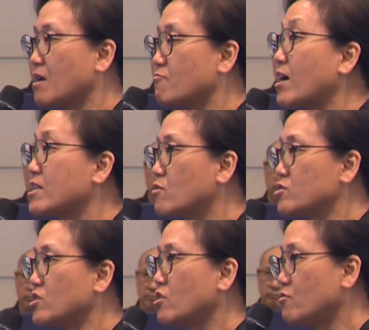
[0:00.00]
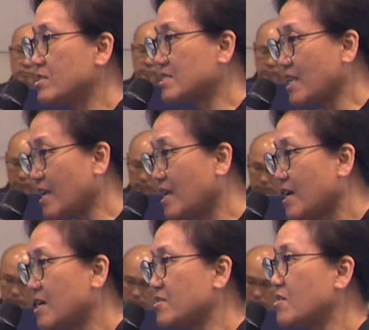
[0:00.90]
Regarding on QEC,
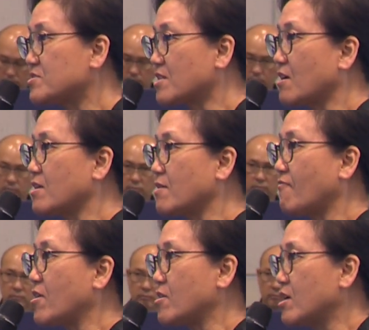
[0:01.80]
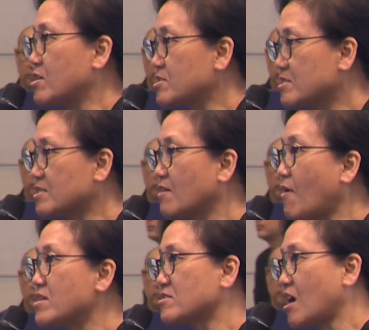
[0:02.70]
there is a various
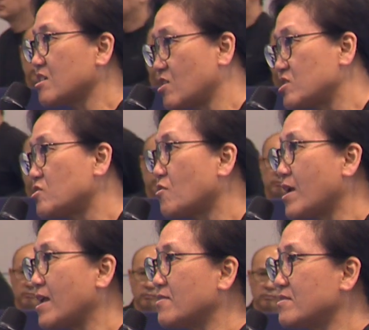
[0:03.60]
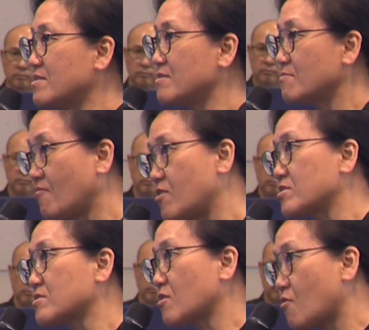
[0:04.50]
device architecture and
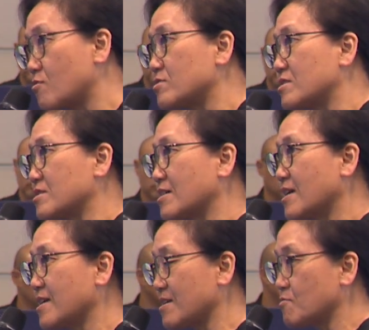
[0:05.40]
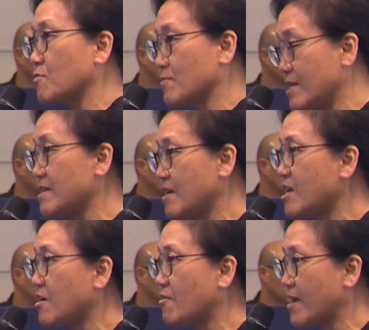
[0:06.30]
various codes
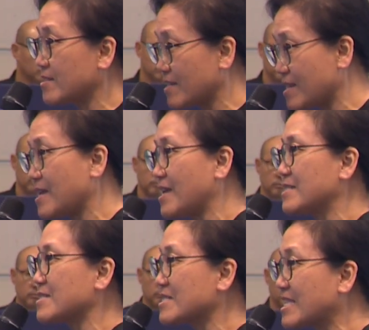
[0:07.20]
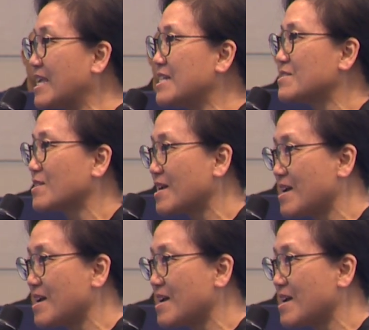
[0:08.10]
here, and it's still